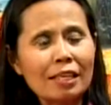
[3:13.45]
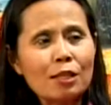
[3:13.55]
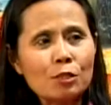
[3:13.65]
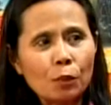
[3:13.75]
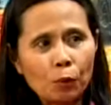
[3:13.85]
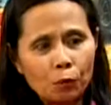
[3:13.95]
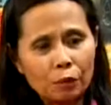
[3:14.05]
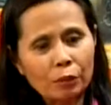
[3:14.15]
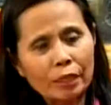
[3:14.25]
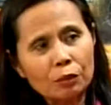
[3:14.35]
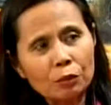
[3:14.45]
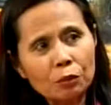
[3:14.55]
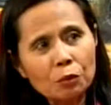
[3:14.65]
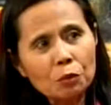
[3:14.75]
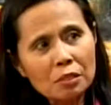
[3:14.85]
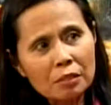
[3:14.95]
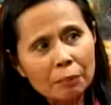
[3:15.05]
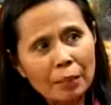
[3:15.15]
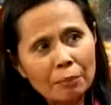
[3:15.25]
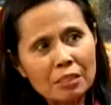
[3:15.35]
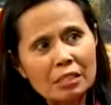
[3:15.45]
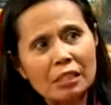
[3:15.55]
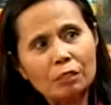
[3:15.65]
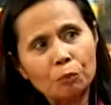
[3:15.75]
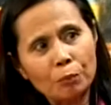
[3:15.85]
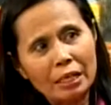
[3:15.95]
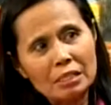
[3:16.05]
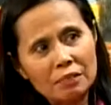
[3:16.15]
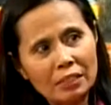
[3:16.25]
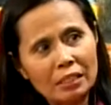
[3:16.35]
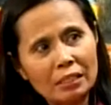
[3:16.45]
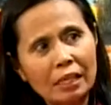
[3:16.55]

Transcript: So you can use the baby sling to breastfeed,